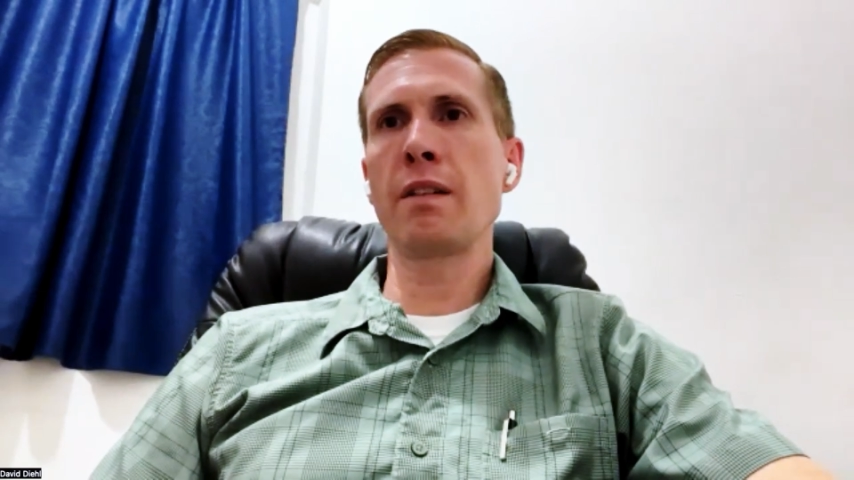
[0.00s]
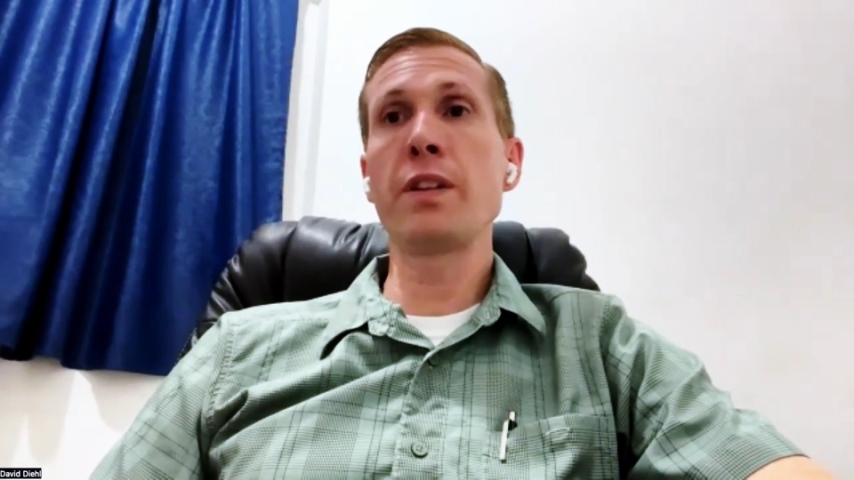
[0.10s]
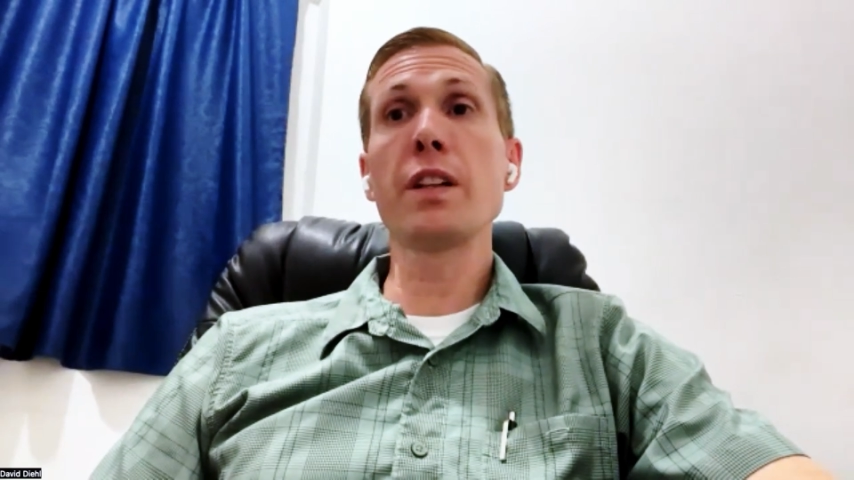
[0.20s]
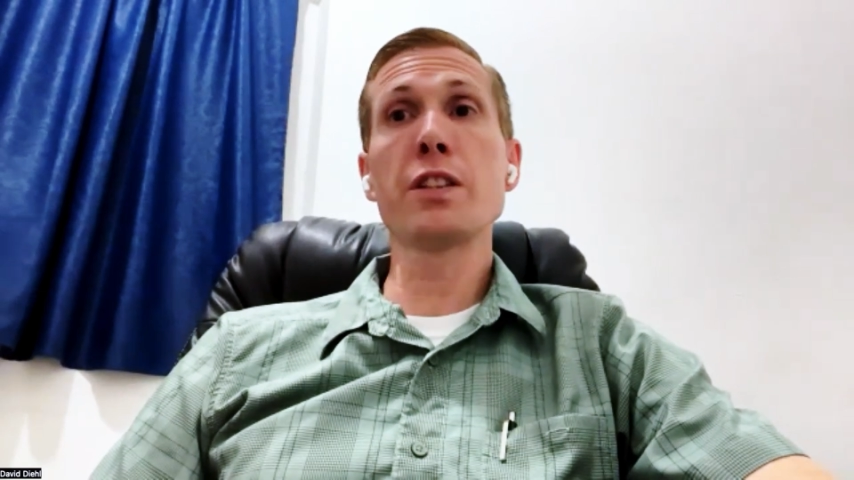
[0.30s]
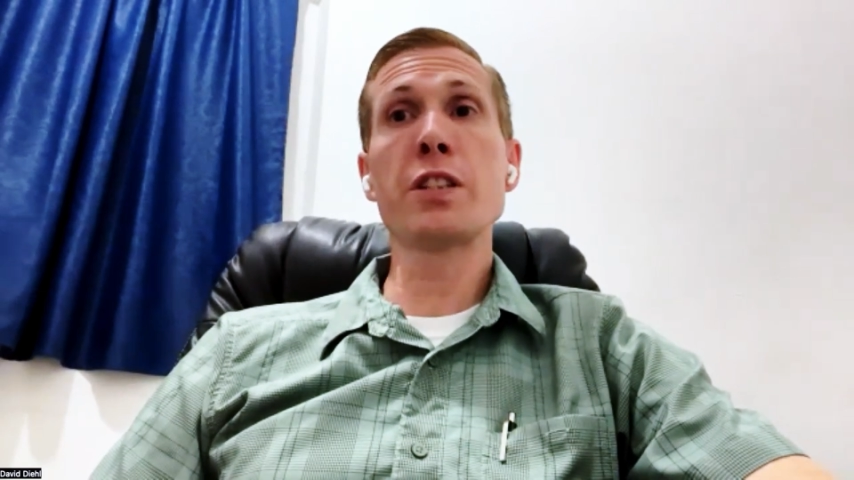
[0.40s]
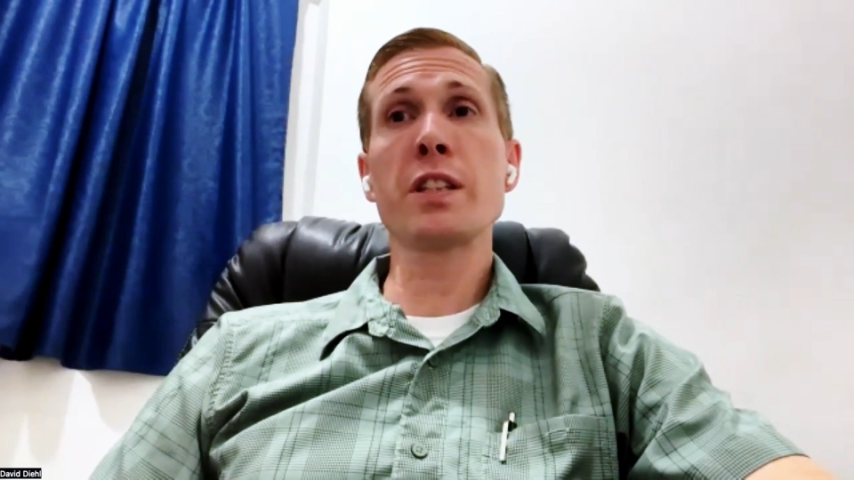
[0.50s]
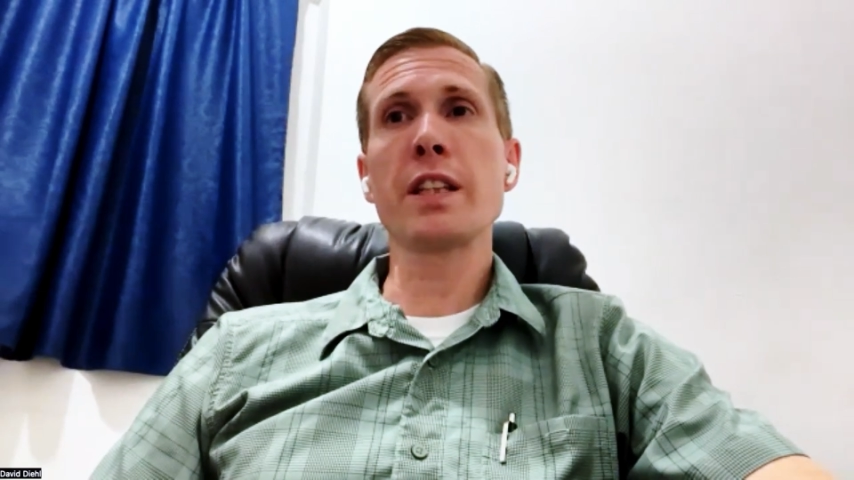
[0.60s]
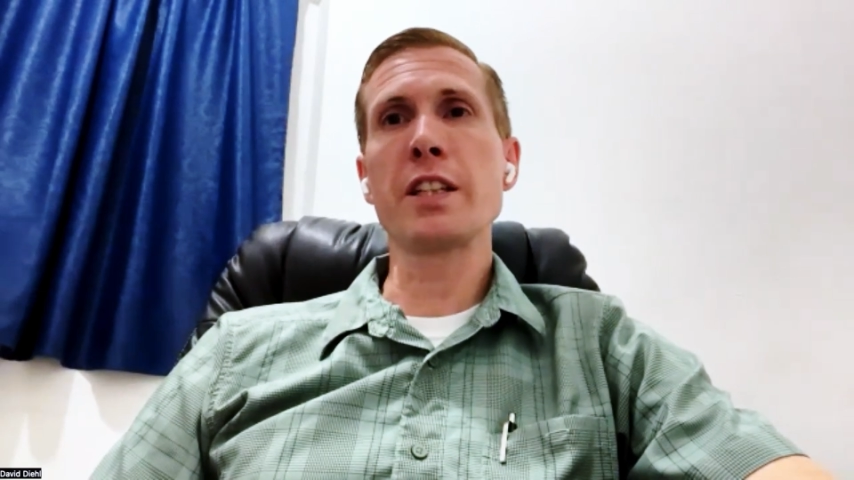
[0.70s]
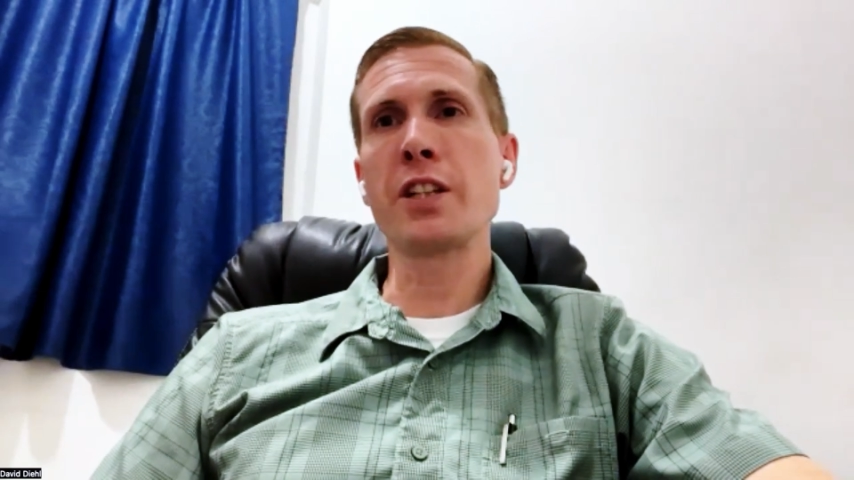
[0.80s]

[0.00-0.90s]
villages in the